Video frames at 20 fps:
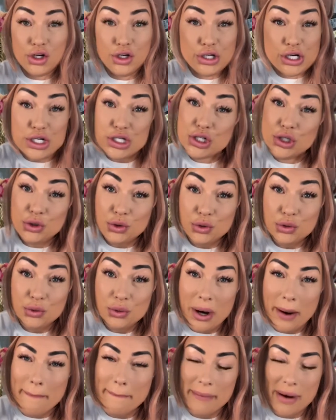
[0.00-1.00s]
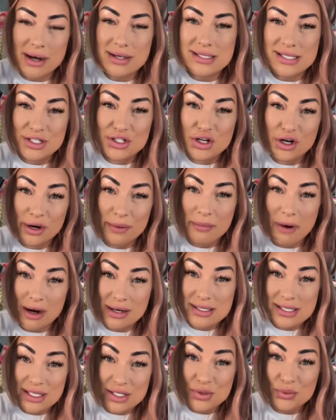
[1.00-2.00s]
Two BoxyCharm
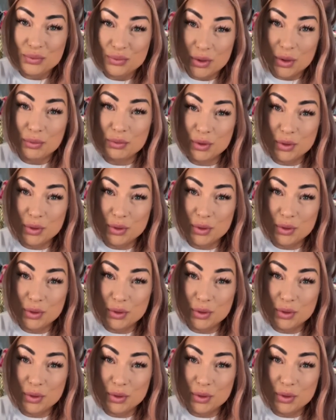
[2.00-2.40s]
boxes, boop, boop,